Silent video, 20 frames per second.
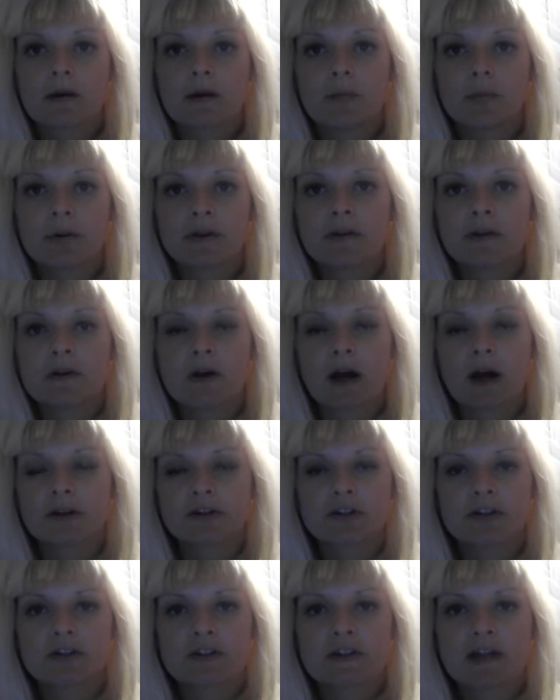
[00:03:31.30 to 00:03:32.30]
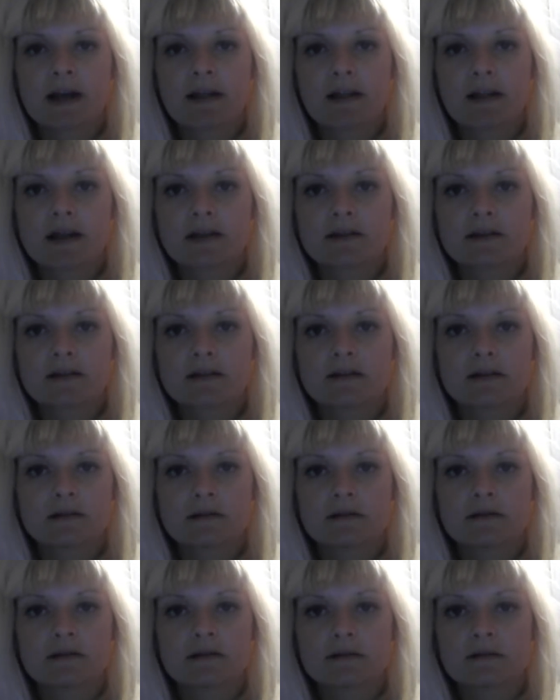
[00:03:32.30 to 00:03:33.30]
But the doctors tell us
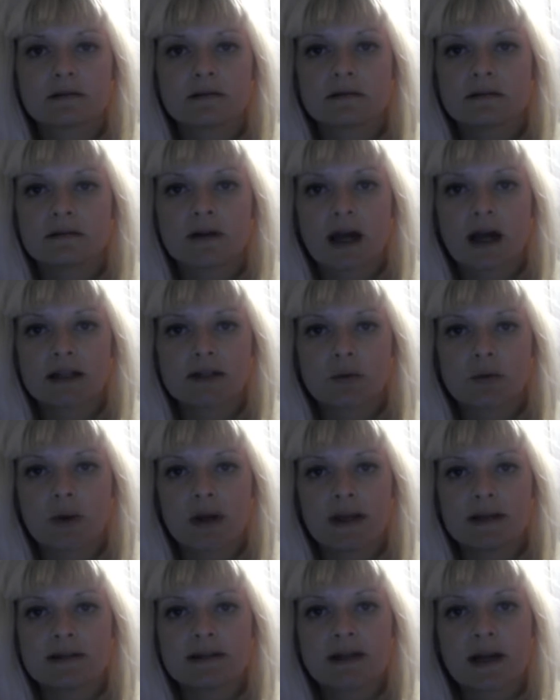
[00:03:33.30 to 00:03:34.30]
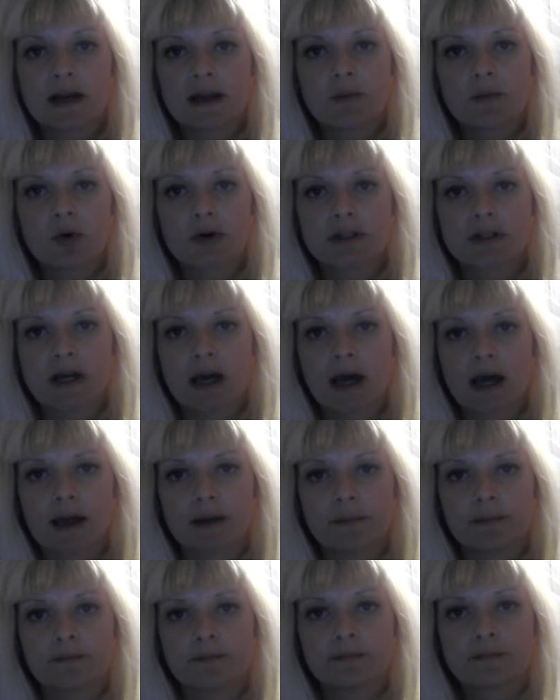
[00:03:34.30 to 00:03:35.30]
not to waste any more
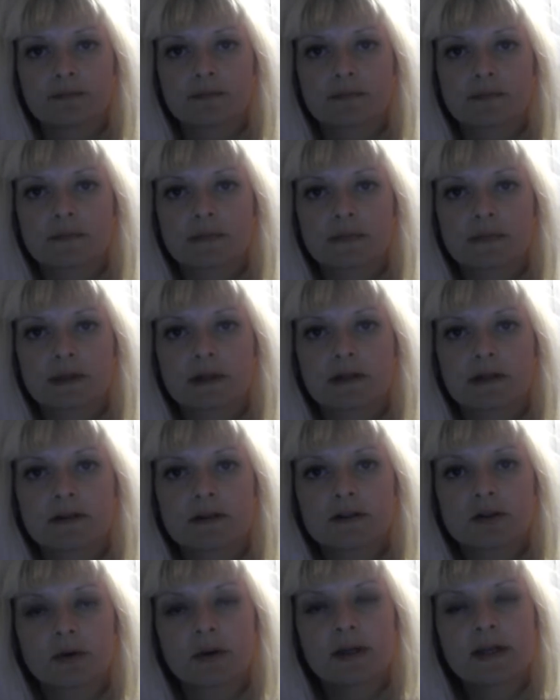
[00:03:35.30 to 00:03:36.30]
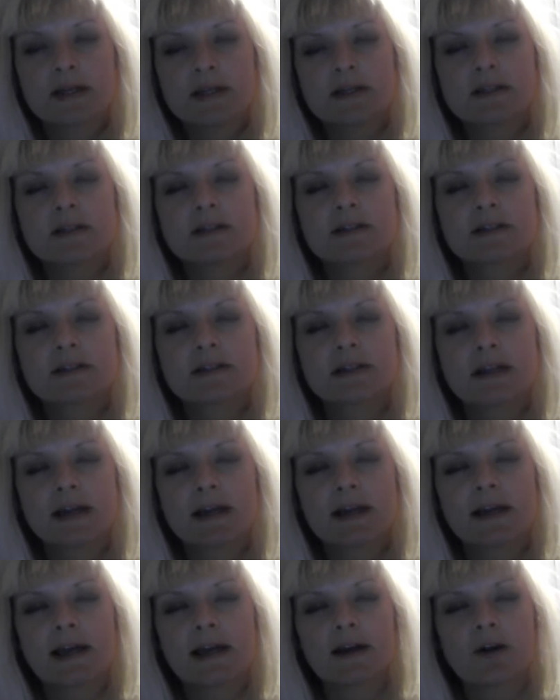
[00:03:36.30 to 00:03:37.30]
time. So he's
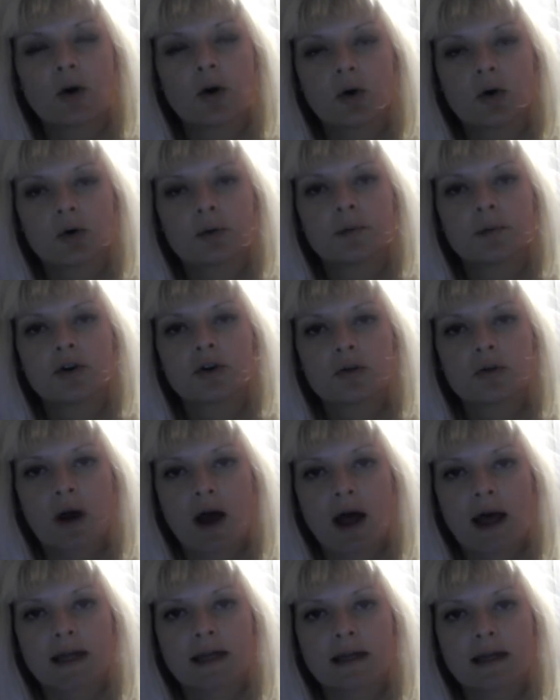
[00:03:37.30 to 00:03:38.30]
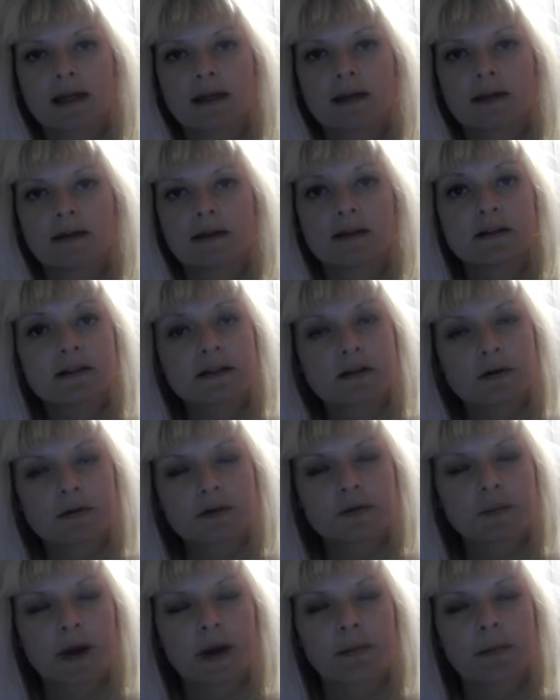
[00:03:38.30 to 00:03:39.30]
sitting at home crying, and so
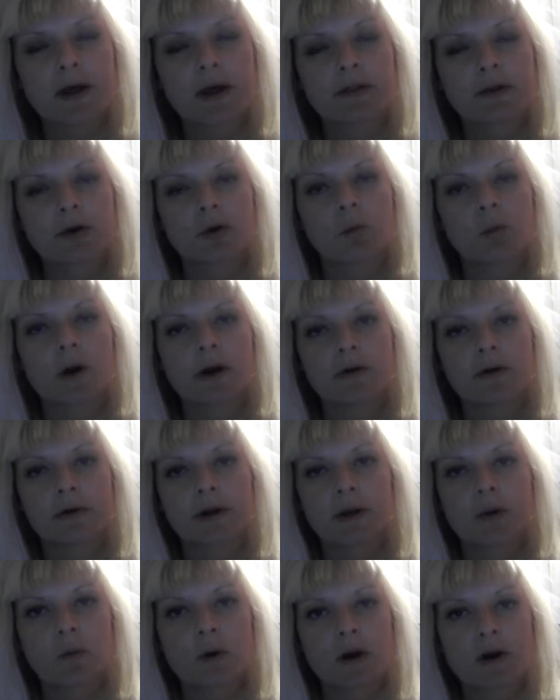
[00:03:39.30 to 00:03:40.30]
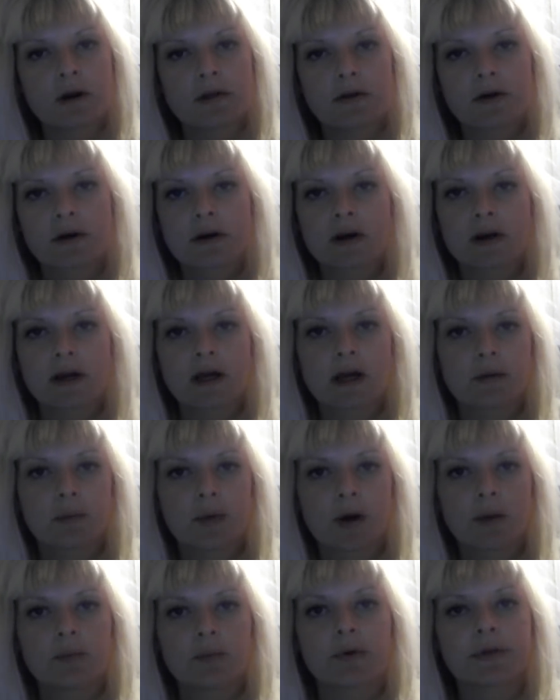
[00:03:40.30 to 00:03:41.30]
is my mother, wondering where they're going to come
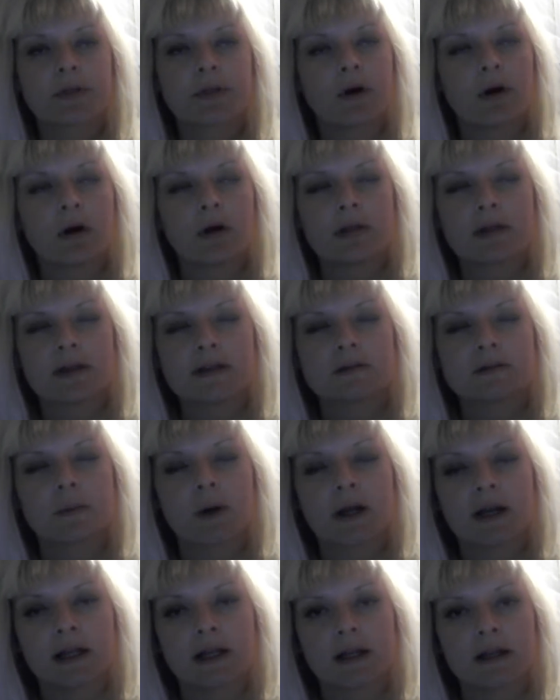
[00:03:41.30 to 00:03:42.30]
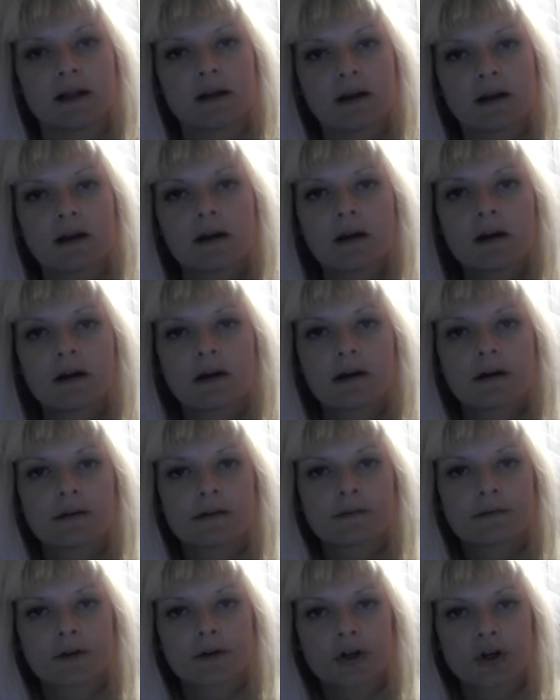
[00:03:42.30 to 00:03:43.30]
up with all this money
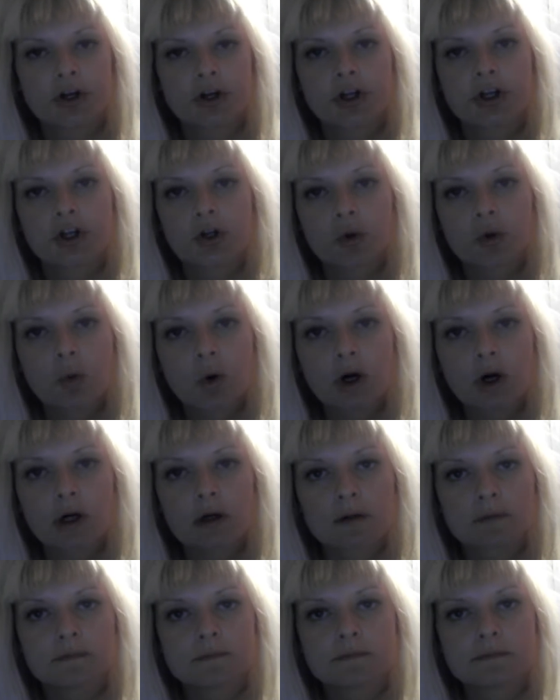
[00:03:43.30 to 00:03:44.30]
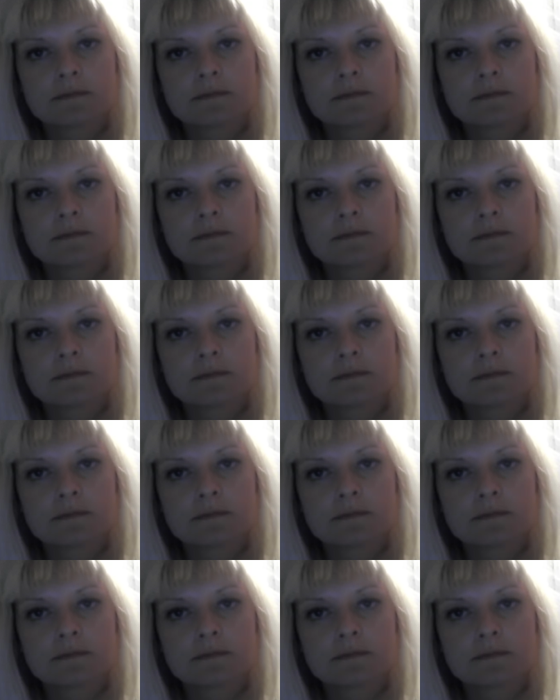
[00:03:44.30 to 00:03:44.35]
for your cure.